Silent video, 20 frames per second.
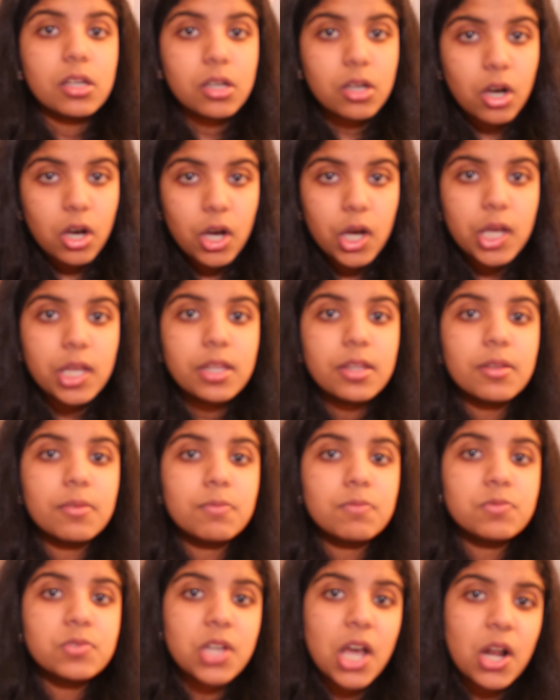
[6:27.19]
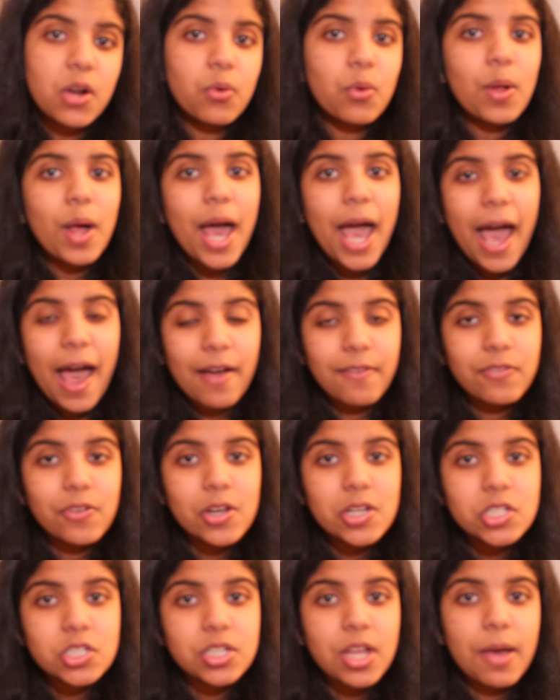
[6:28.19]
good general
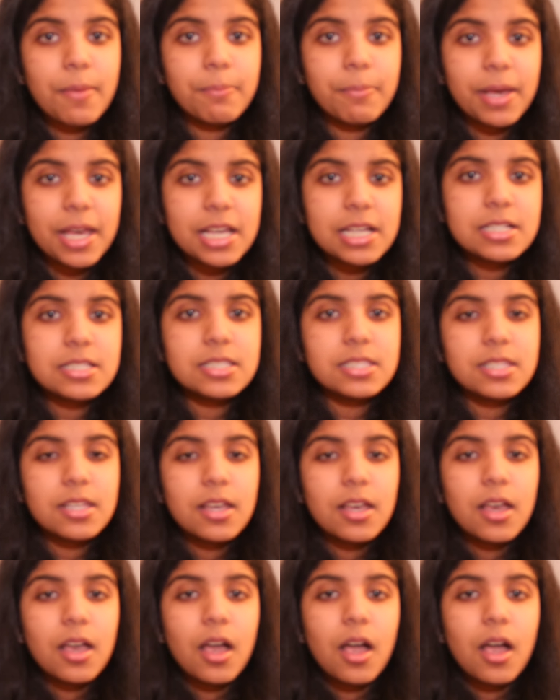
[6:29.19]
average that makes